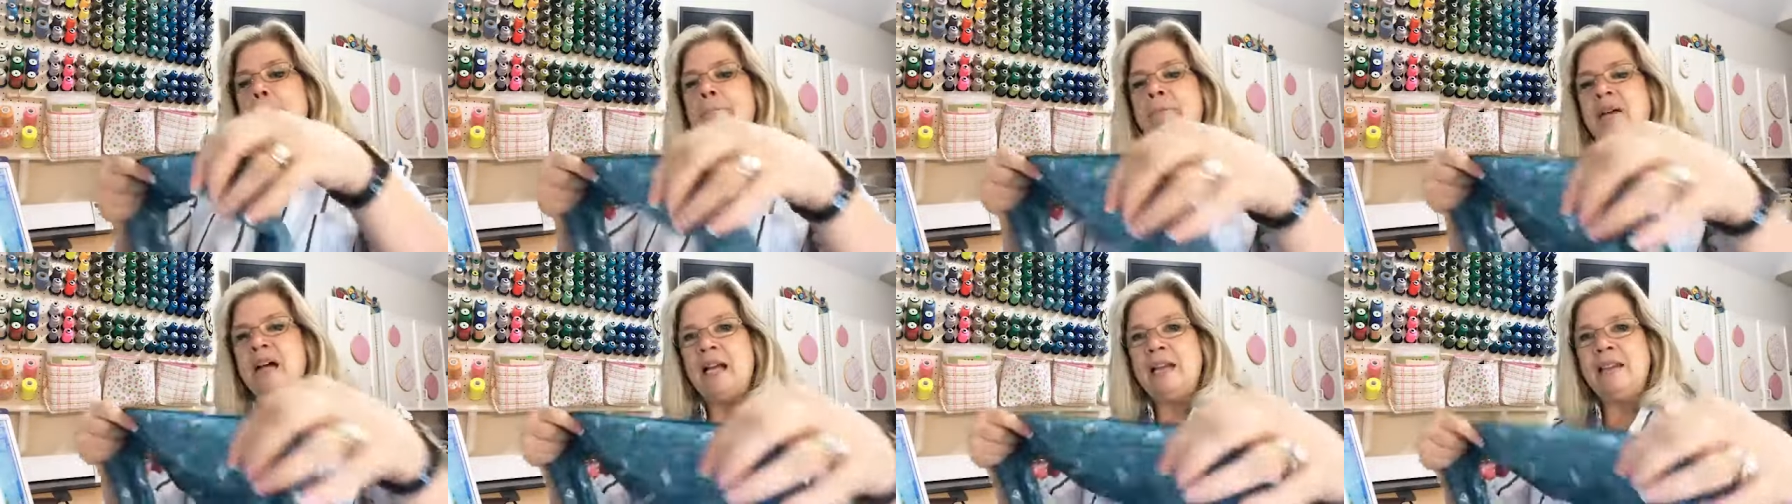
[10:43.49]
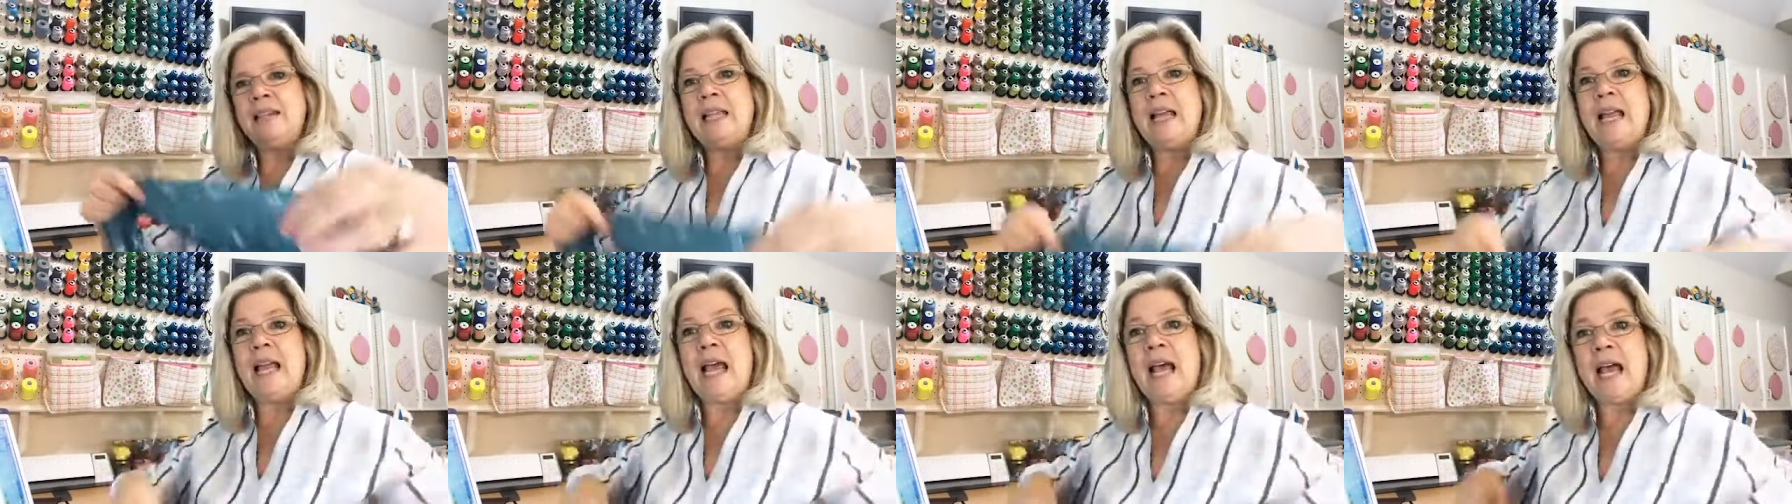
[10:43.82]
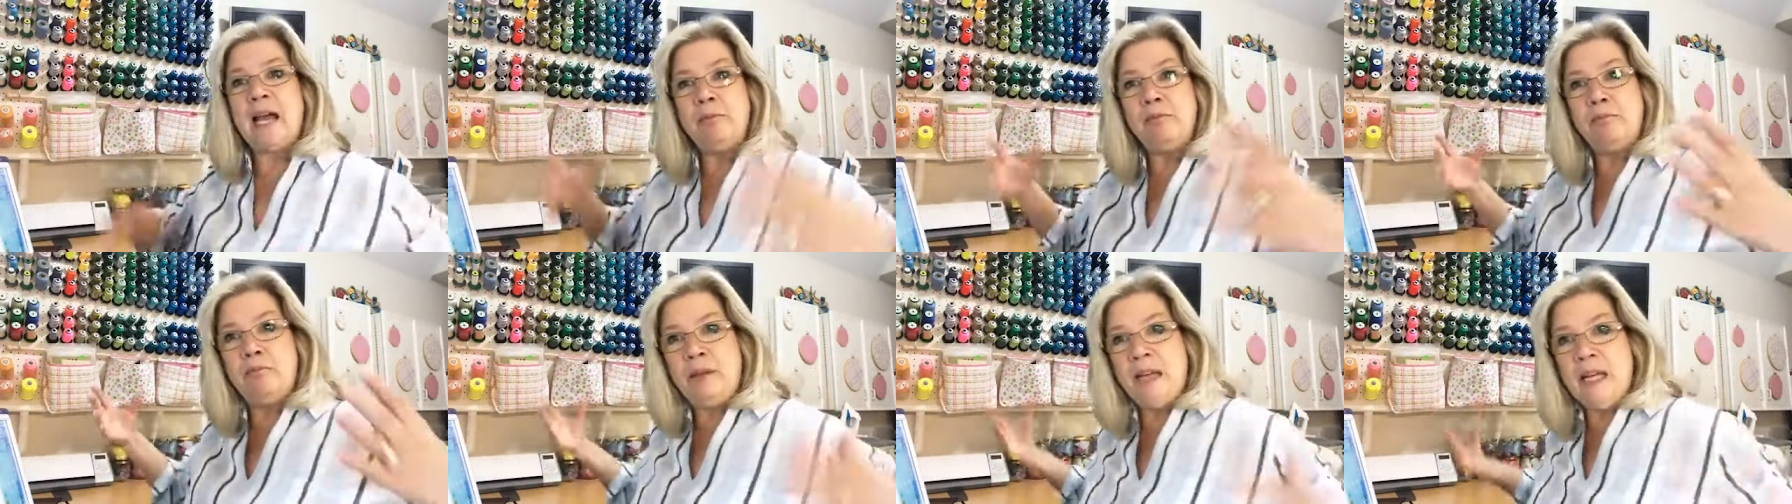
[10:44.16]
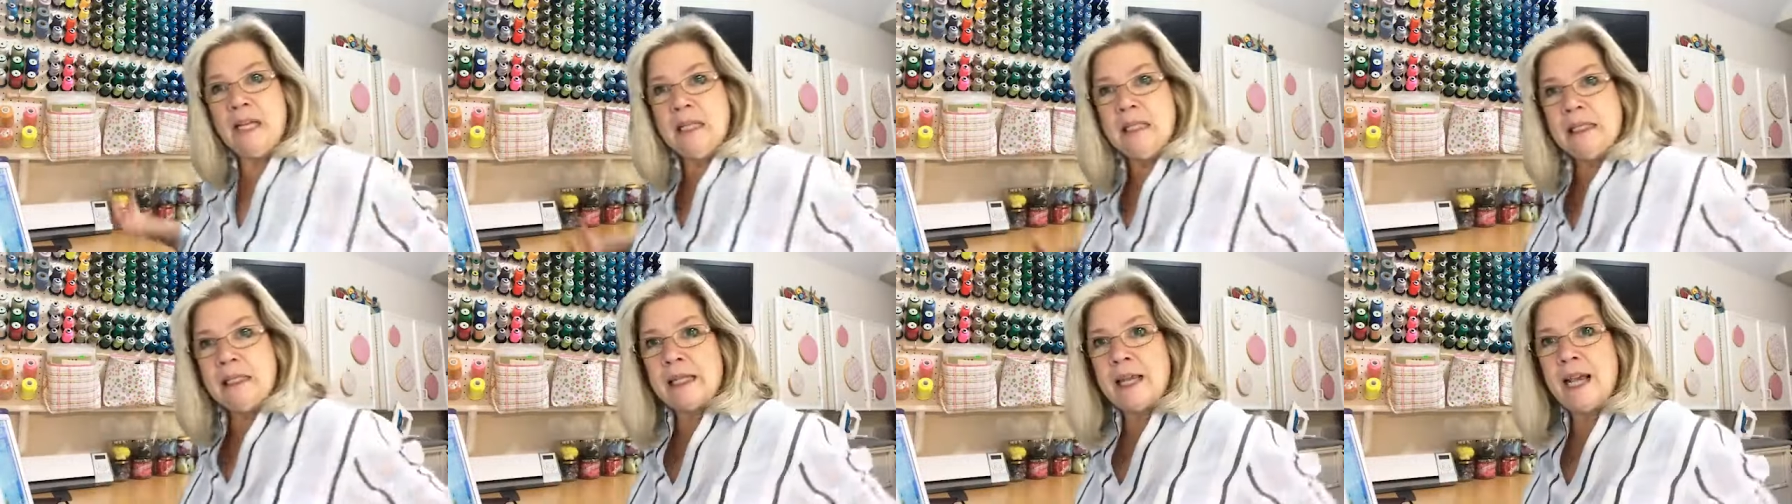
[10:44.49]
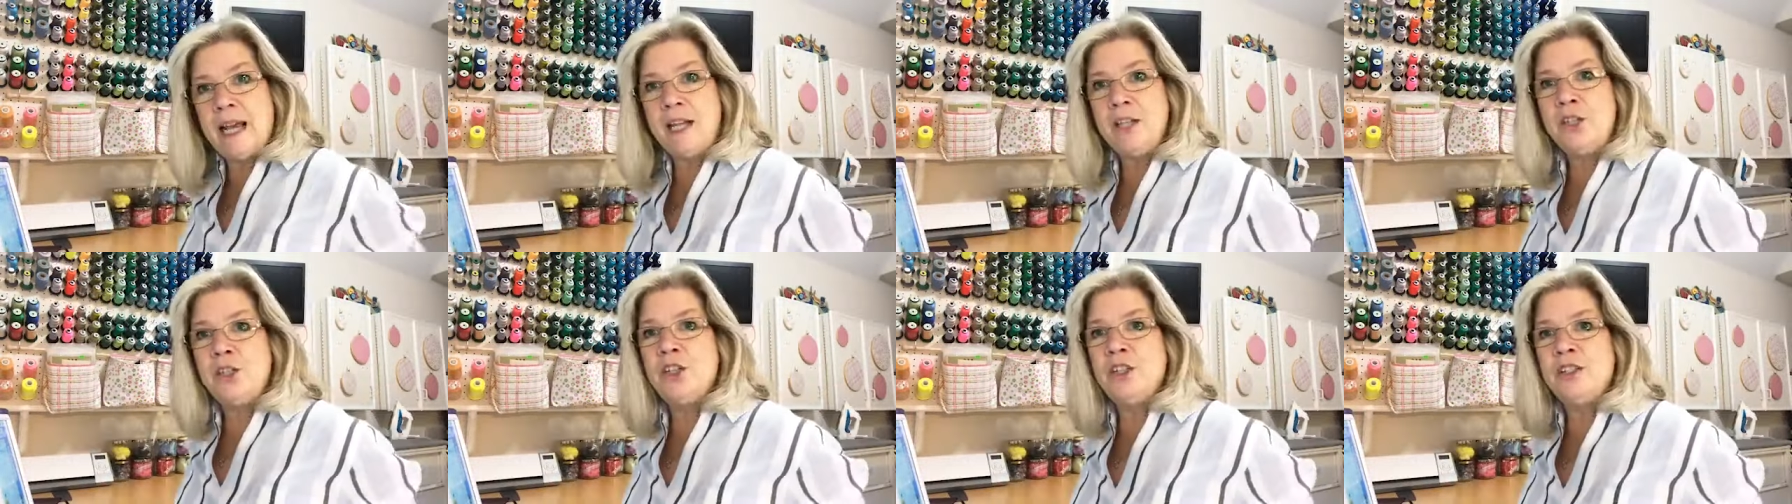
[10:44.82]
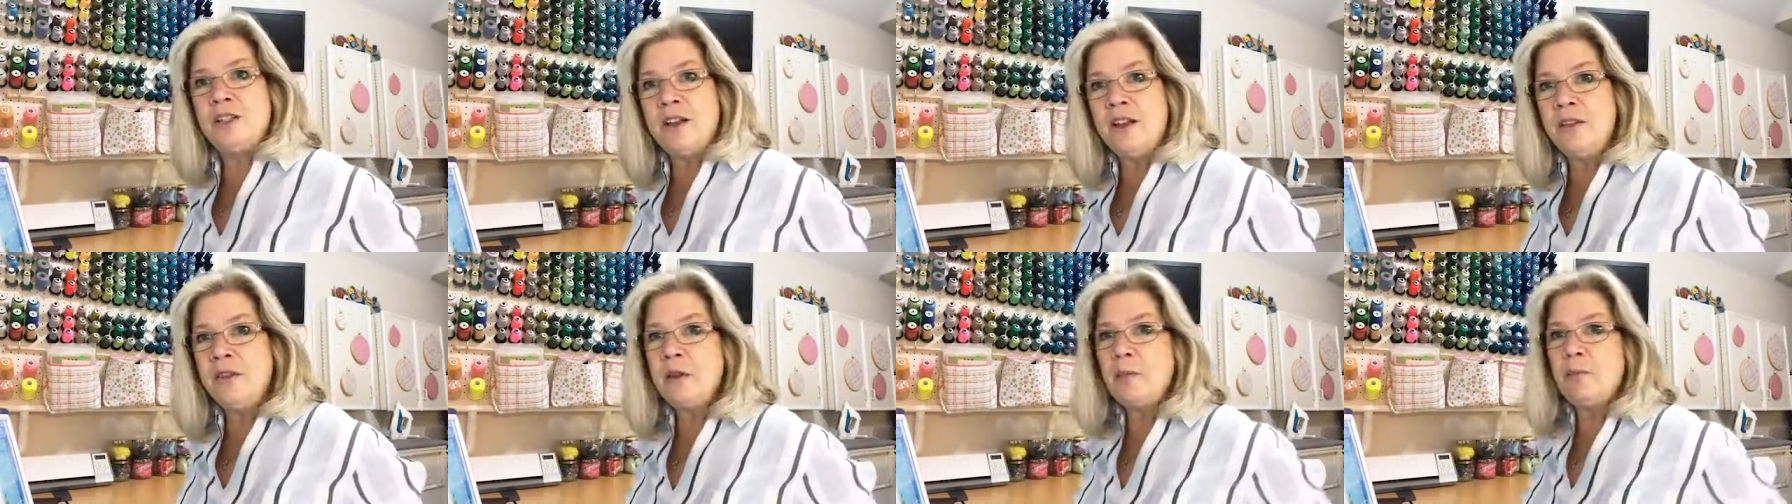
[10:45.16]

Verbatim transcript: But they had big sashes on